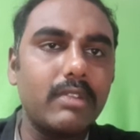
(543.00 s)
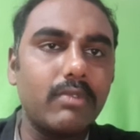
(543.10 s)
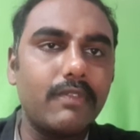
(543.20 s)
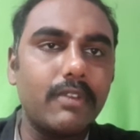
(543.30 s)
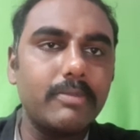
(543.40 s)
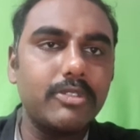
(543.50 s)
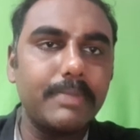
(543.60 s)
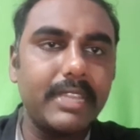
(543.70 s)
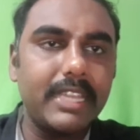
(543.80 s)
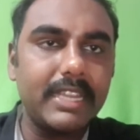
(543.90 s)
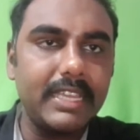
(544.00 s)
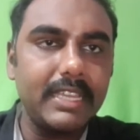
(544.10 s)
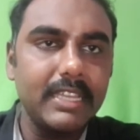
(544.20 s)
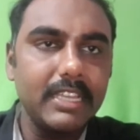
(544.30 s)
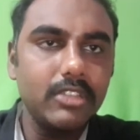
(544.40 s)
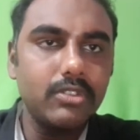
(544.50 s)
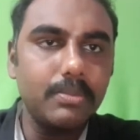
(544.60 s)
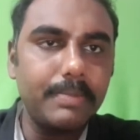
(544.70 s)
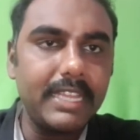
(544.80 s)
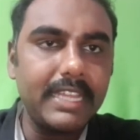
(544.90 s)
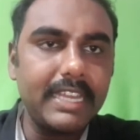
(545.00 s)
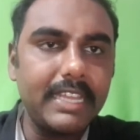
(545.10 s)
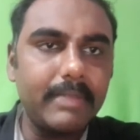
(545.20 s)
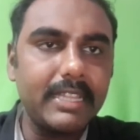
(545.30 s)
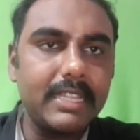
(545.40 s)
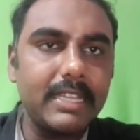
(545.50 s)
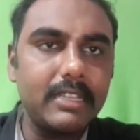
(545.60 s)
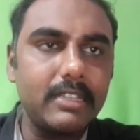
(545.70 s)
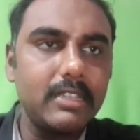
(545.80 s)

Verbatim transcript: what forms superiorly superiorly by the